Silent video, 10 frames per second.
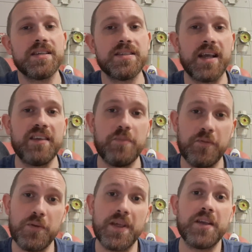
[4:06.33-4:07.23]
safe
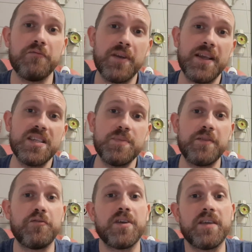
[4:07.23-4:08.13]
before they can release me
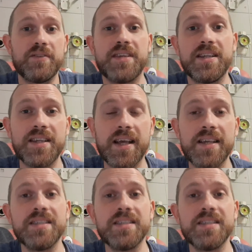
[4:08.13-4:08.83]
for another 10 days,